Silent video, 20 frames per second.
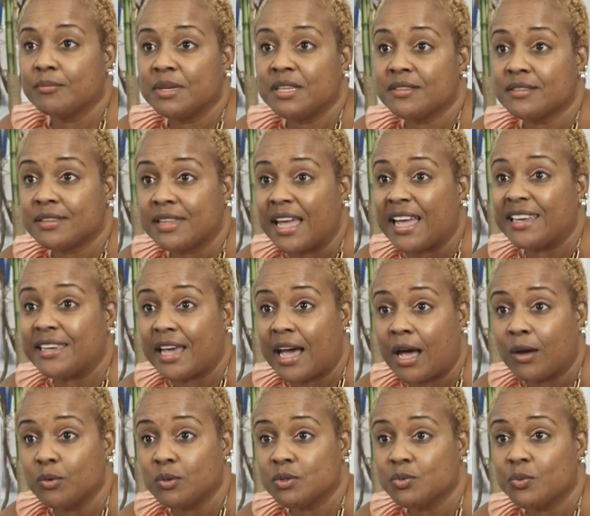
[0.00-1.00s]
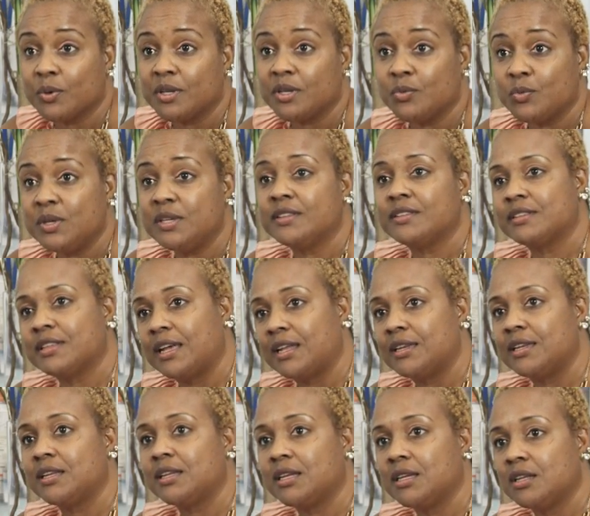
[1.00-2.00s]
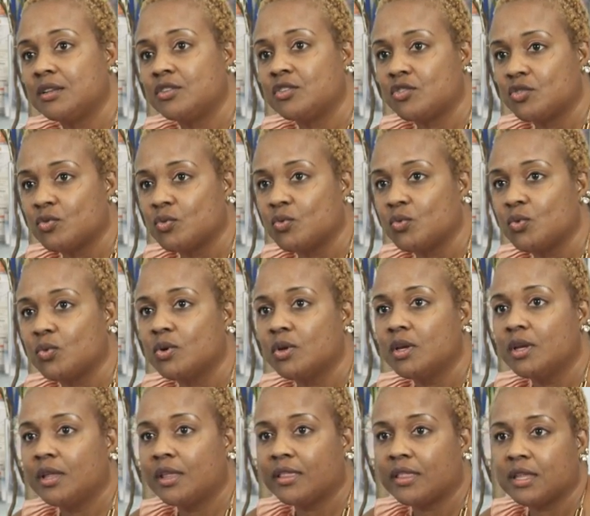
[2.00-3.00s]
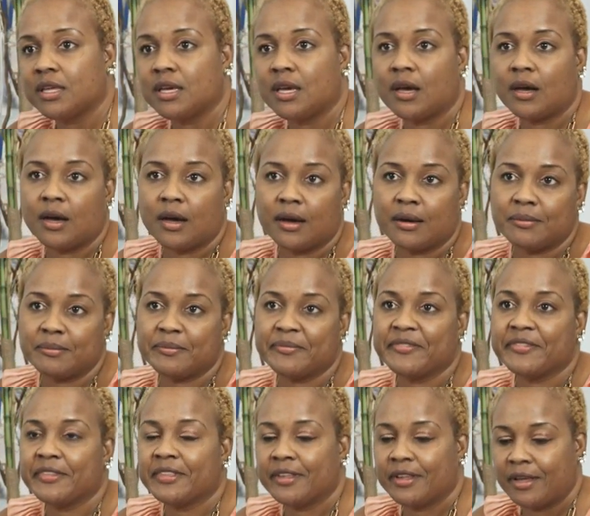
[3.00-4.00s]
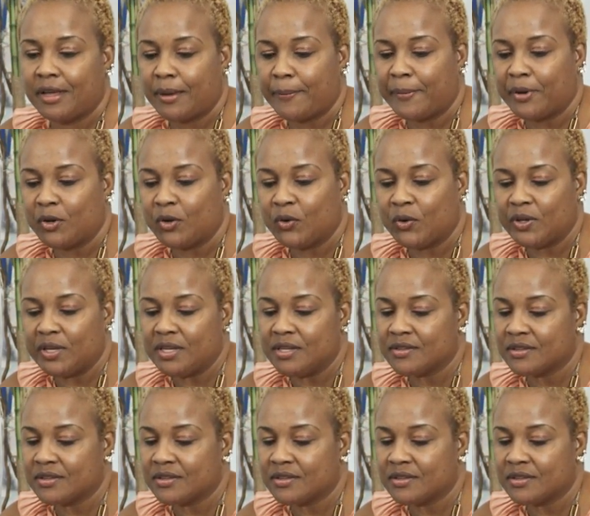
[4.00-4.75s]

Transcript: students to make sure they have the tools to succeed. Resume building, job